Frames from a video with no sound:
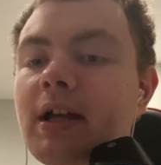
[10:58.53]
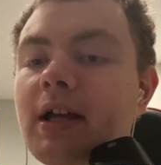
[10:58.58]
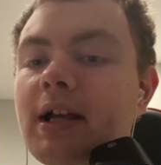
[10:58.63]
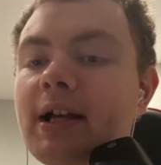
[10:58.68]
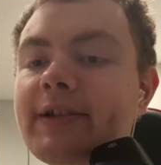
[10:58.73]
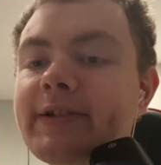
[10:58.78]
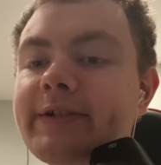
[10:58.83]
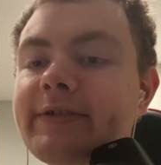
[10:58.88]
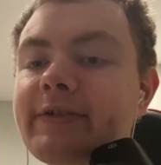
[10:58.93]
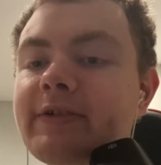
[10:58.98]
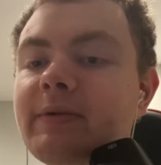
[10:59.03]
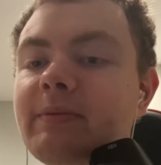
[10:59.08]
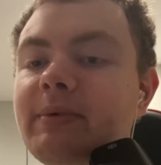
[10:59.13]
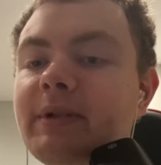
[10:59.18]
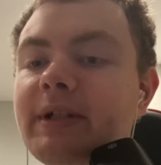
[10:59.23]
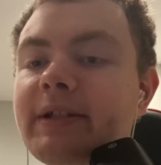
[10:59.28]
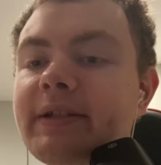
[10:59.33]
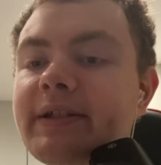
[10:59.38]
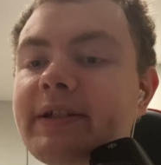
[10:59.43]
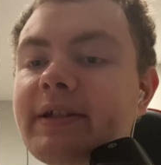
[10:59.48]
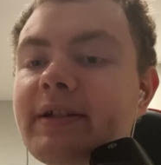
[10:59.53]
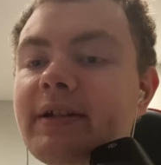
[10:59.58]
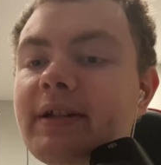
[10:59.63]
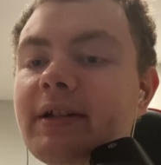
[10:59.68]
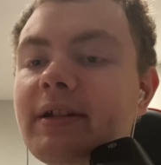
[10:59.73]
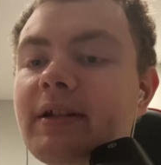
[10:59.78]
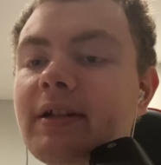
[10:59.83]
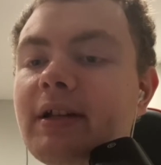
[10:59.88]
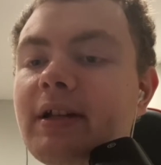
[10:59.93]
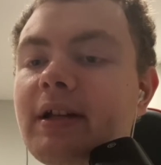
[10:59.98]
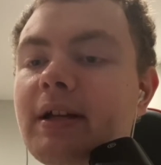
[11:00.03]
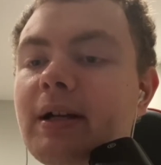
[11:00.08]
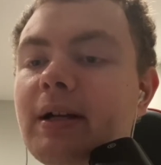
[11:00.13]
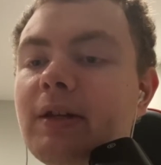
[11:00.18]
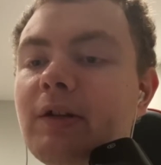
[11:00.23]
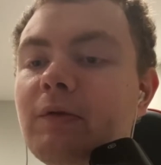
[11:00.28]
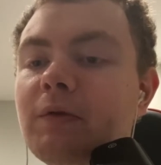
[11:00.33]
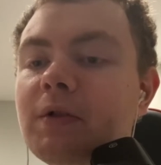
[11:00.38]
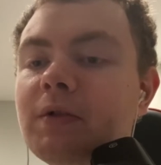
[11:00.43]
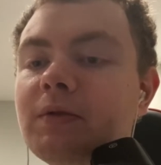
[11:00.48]
As Uncle Ben said,
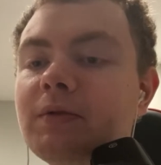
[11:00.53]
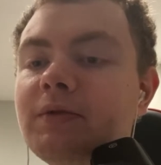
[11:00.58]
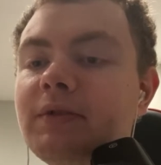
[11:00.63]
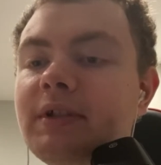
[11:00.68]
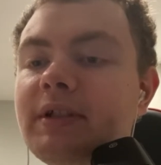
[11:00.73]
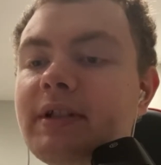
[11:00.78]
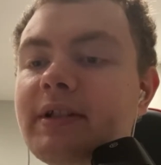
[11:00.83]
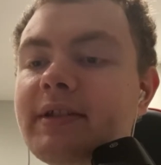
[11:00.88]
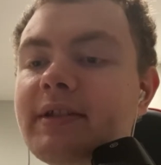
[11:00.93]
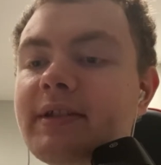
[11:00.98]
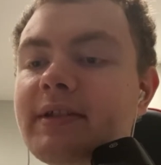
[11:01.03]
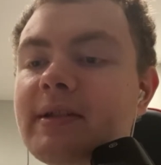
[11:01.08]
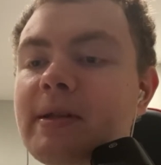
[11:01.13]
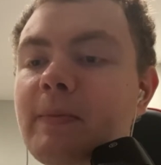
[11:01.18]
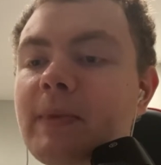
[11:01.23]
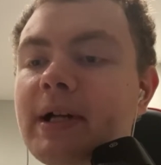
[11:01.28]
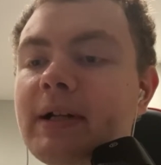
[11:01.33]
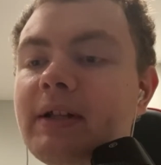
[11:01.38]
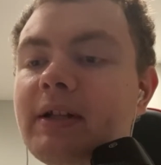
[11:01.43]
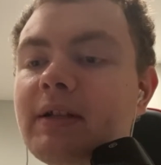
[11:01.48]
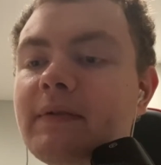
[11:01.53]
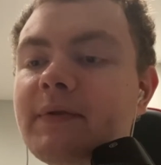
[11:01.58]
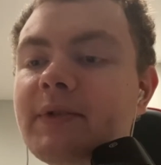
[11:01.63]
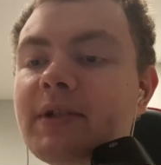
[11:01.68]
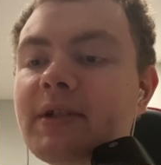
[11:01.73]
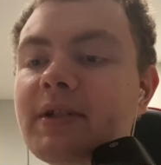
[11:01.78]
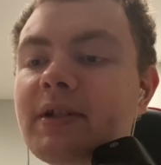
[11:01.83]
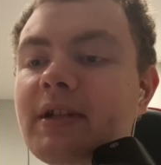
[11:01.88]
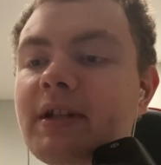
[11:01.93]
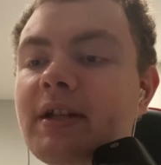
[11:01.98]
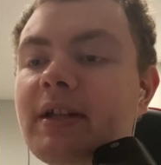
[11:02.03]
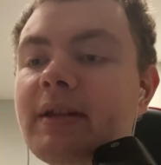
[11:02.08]
the world needs to see my gifts.